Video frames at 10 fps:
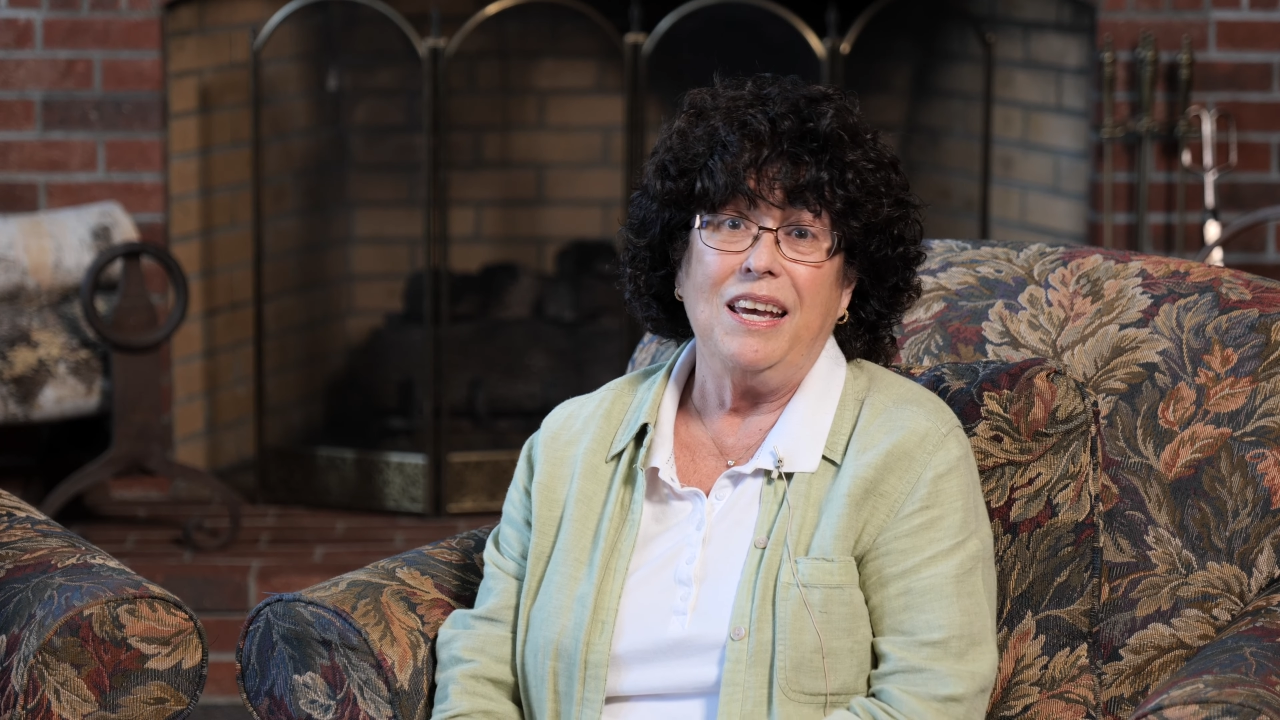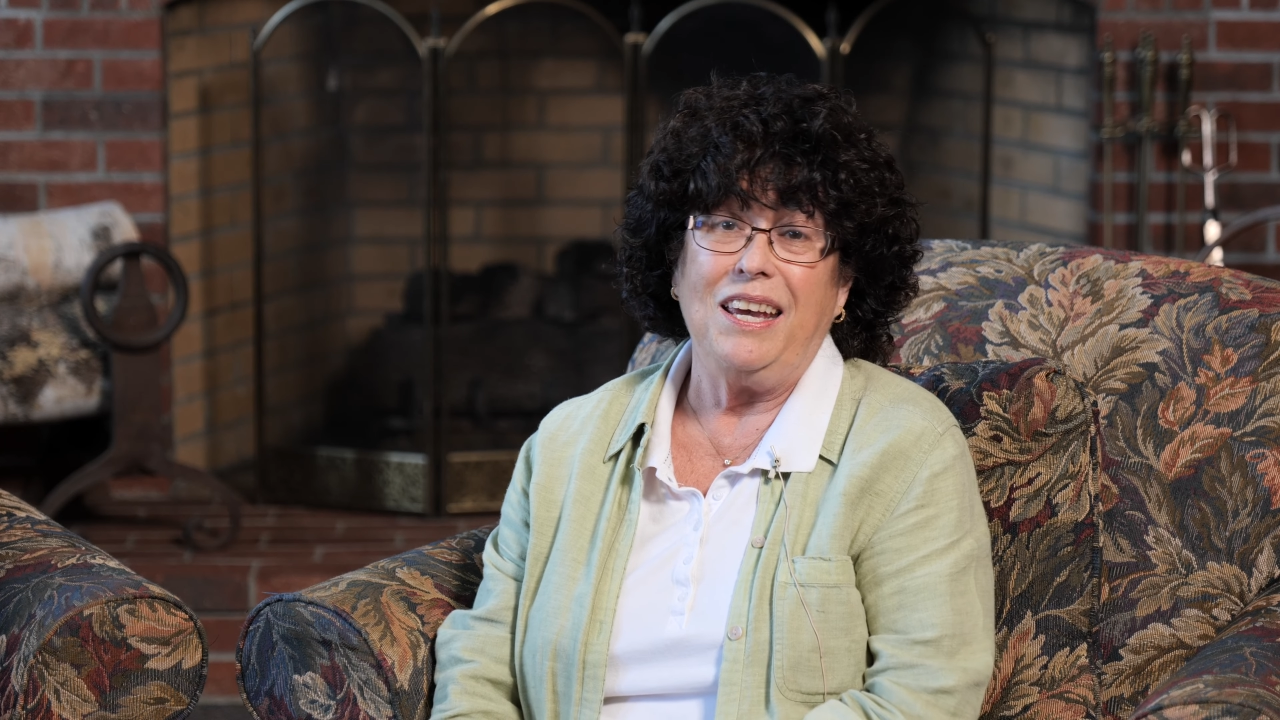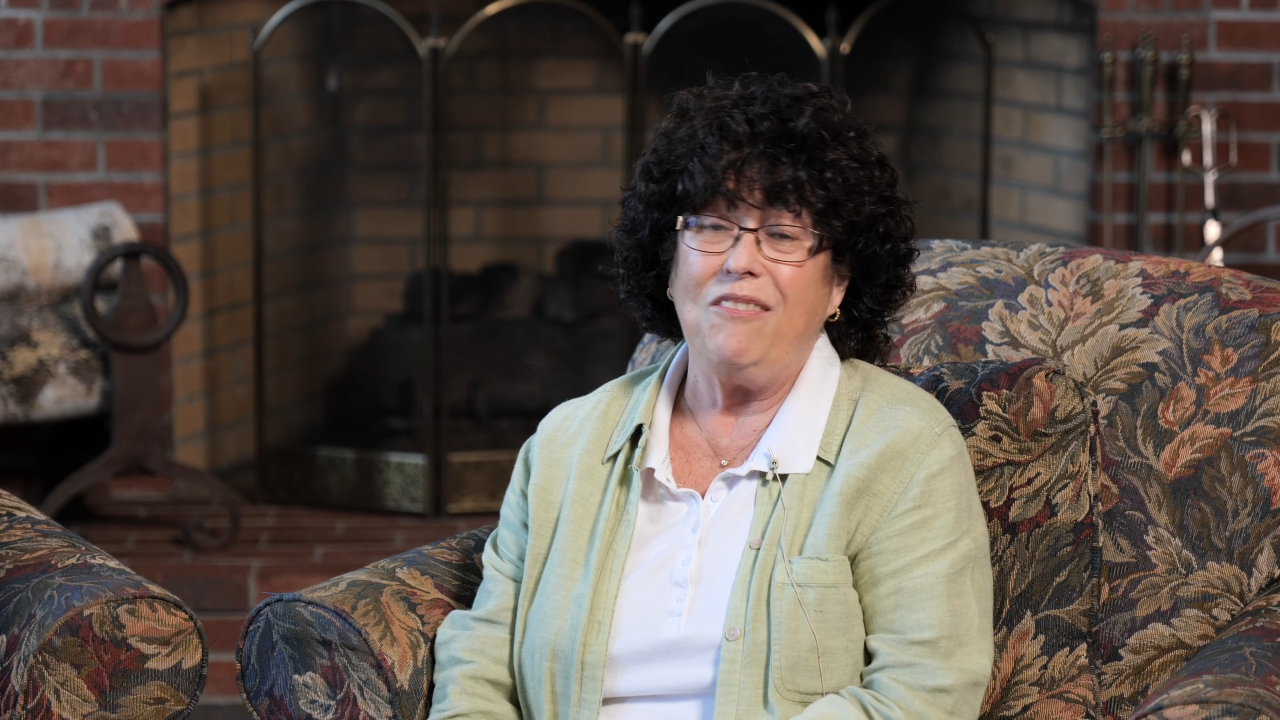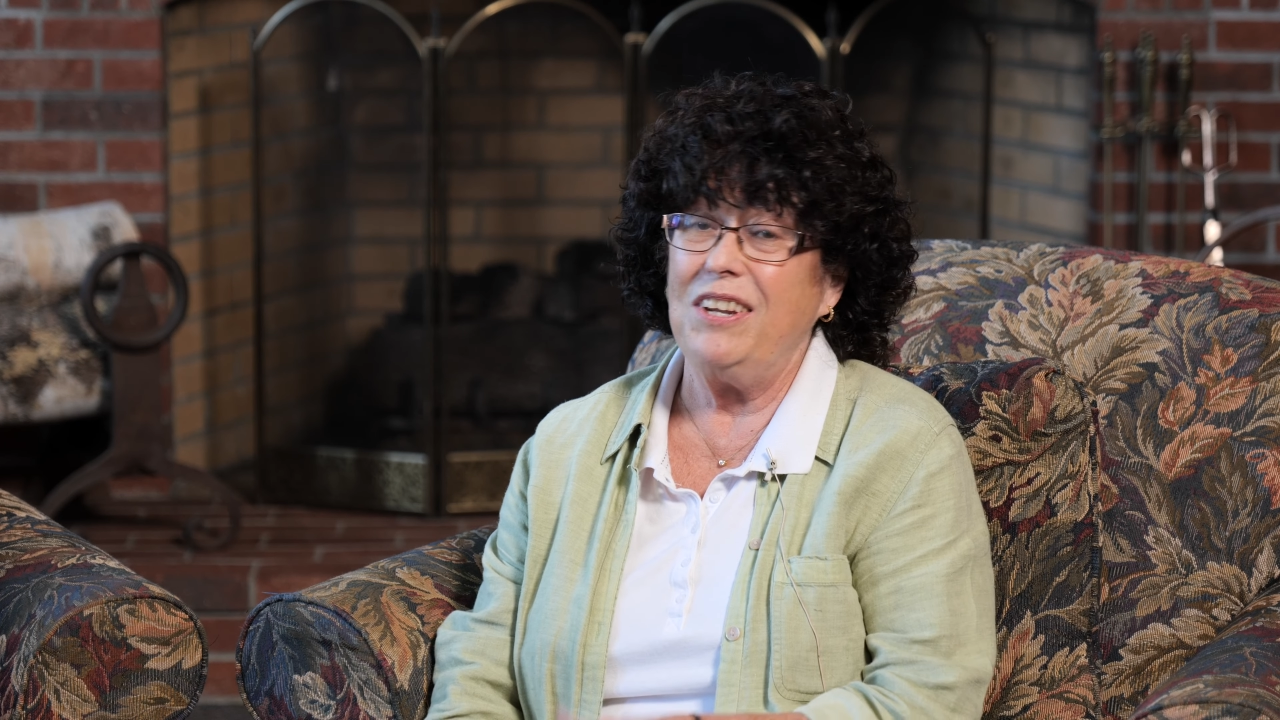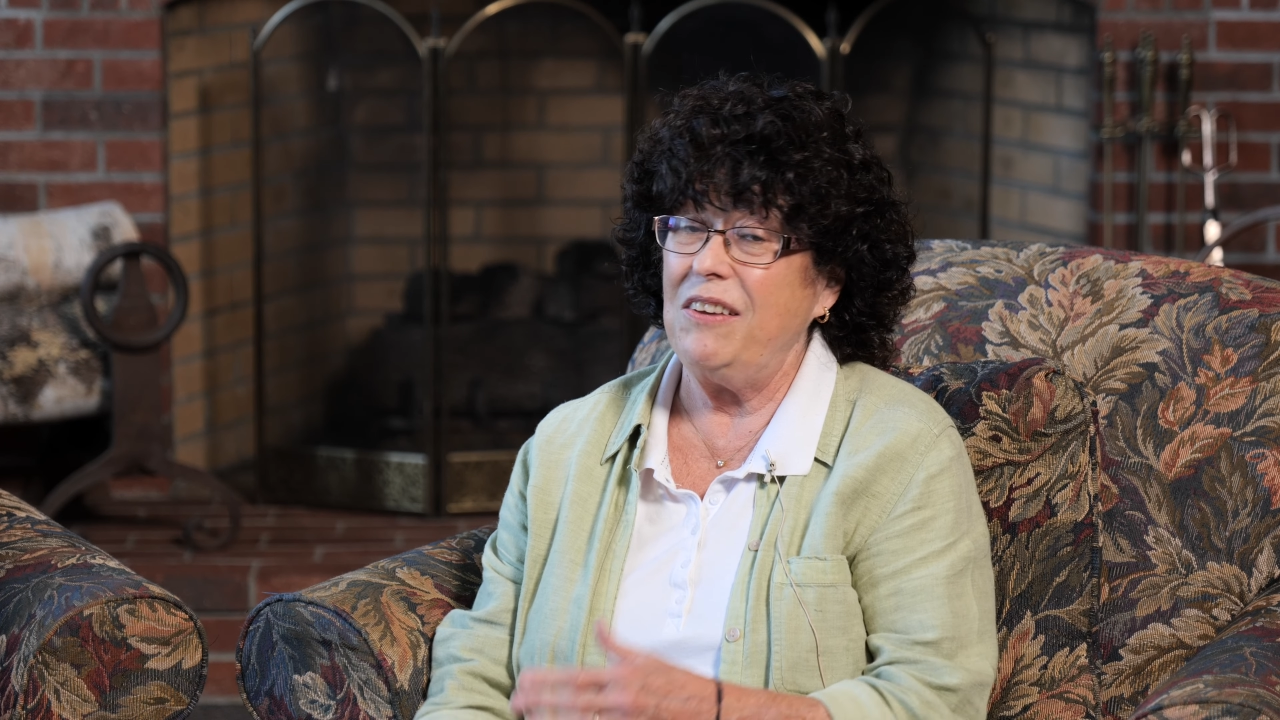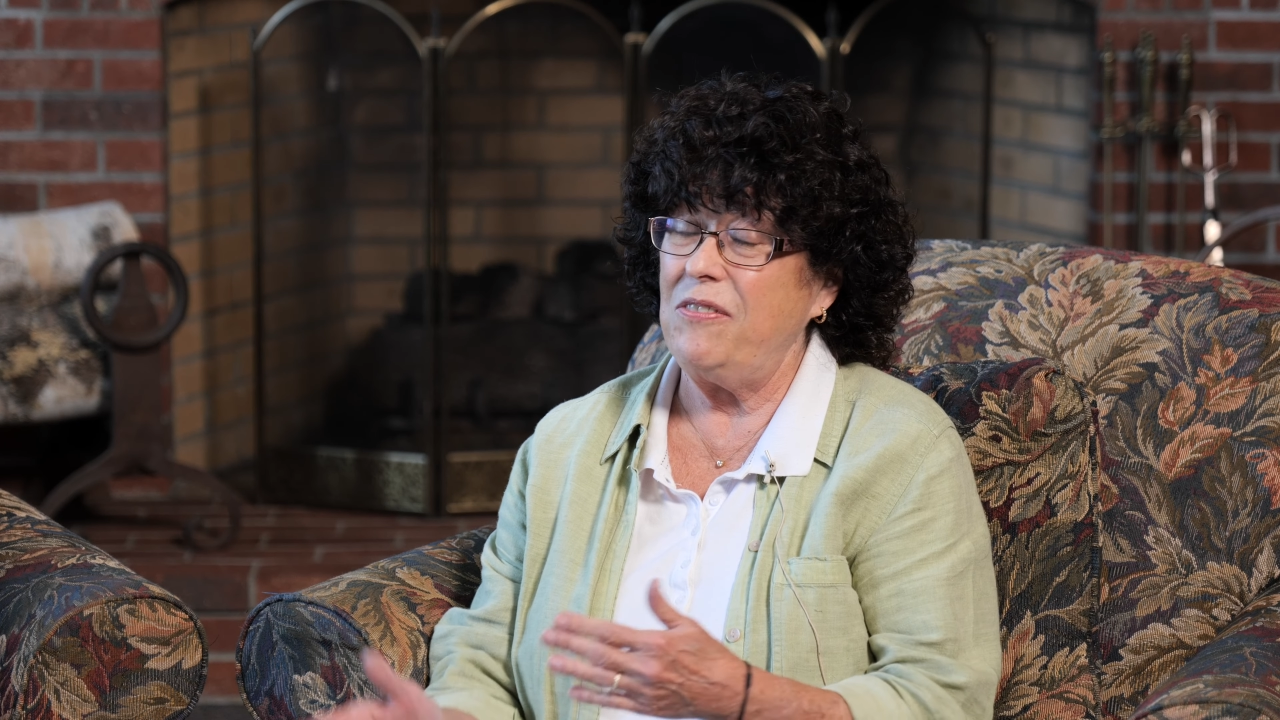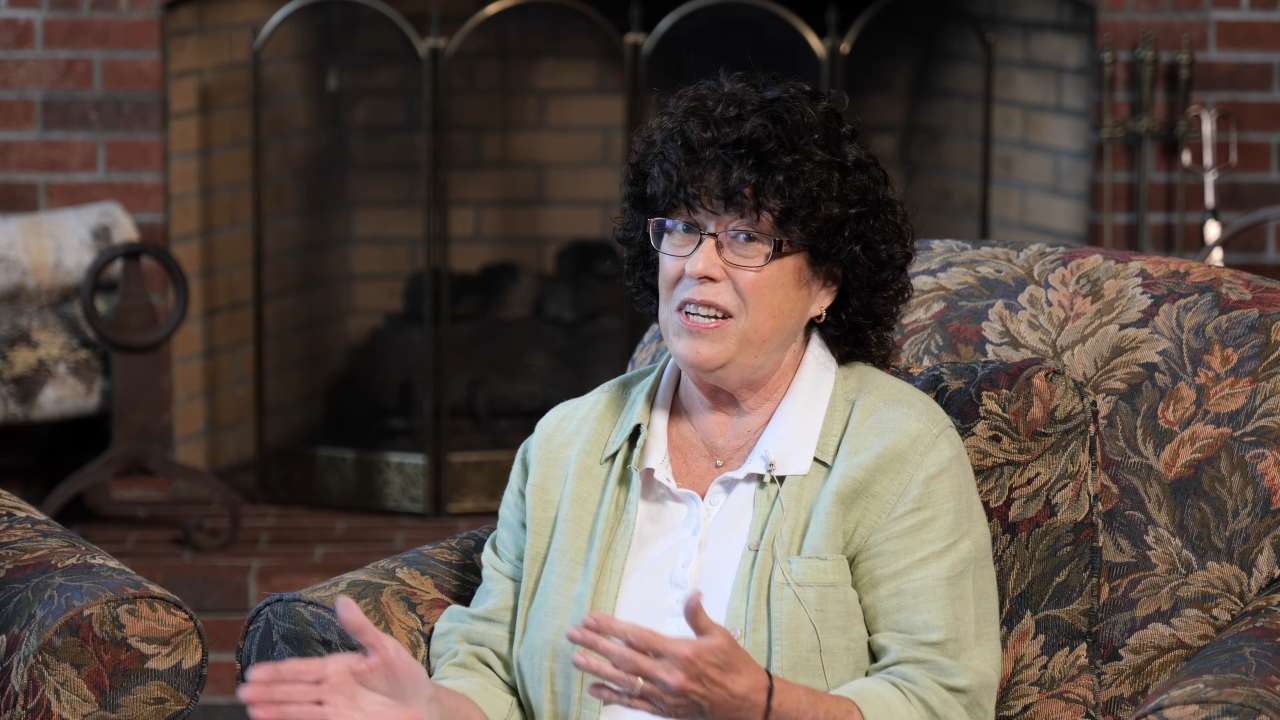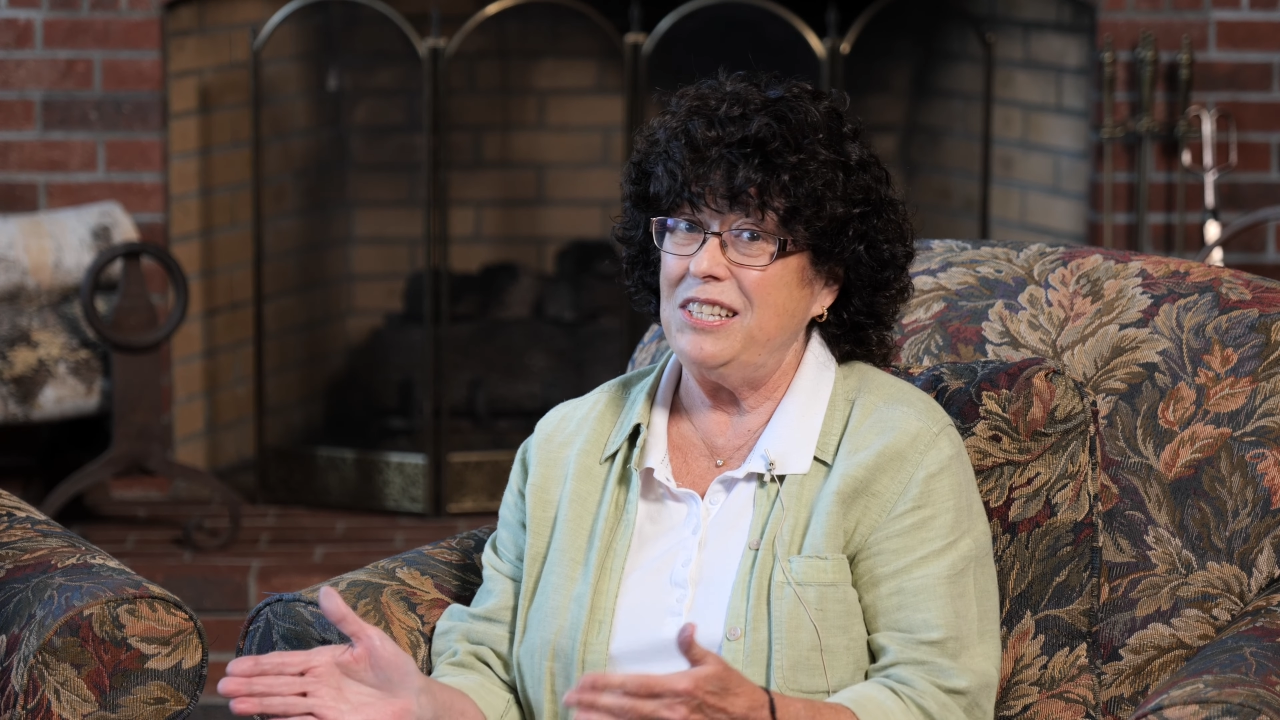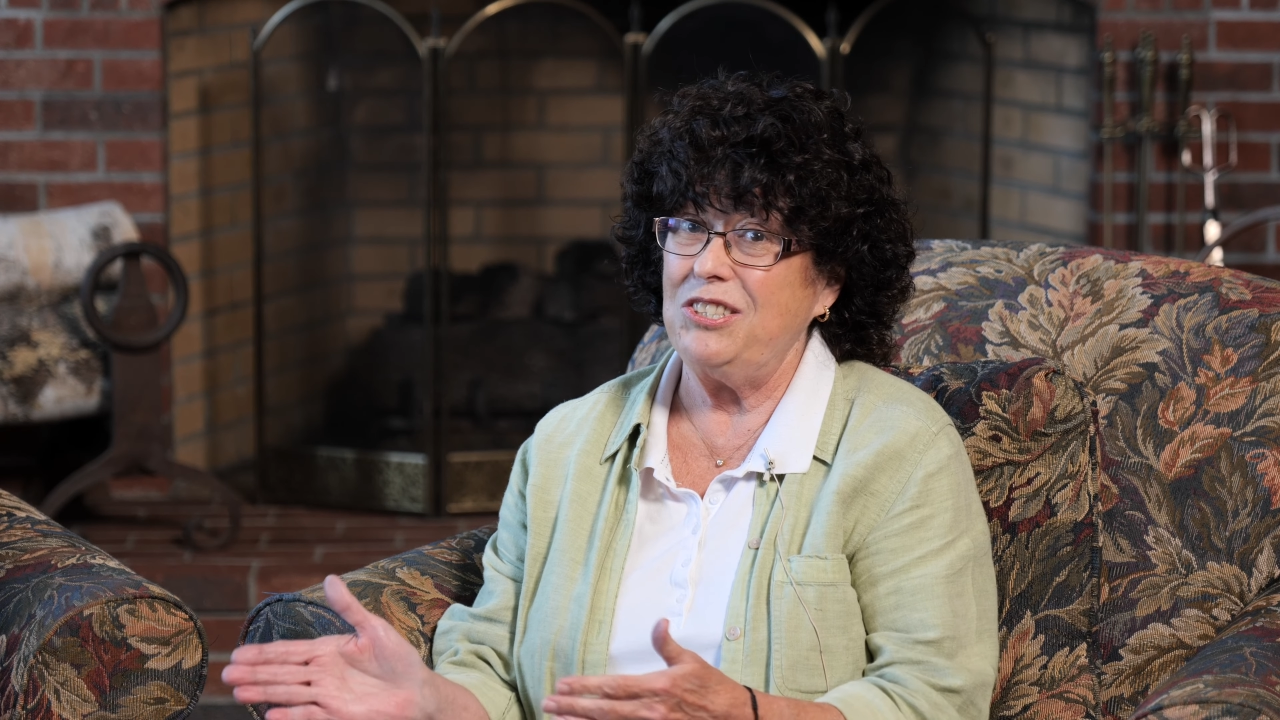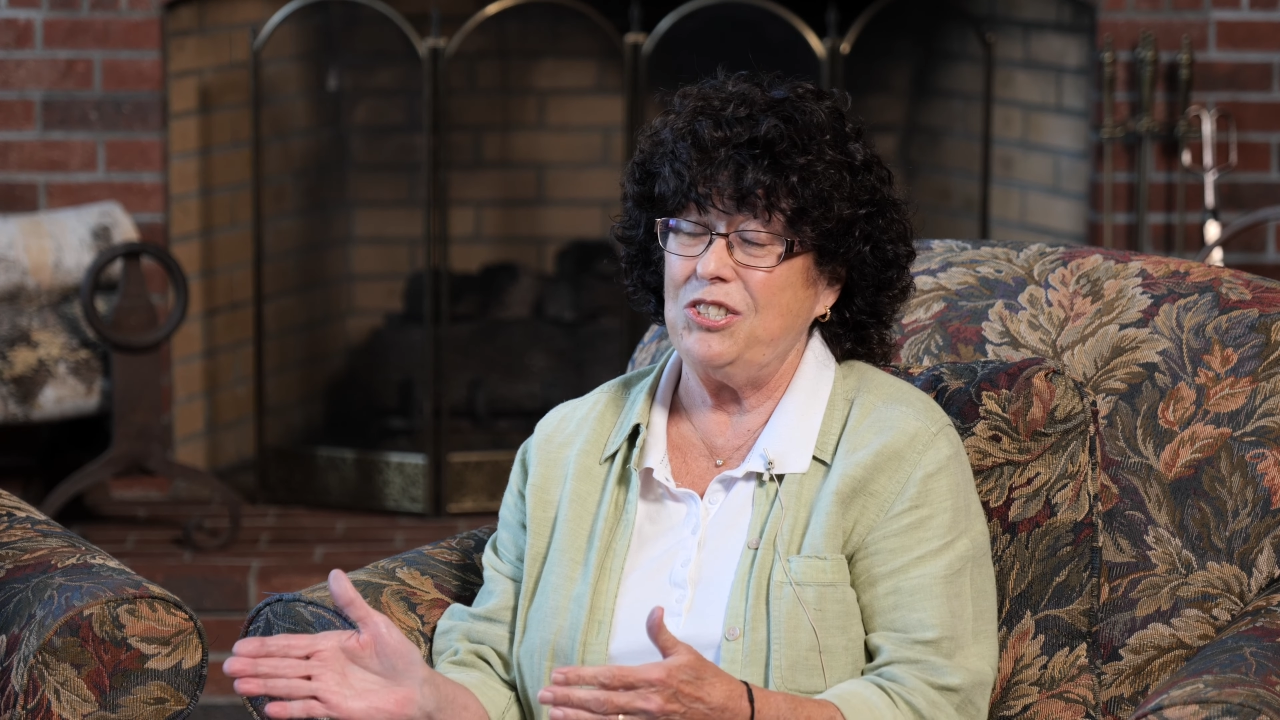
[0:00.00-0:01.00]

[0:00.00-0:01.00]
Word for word: even if it is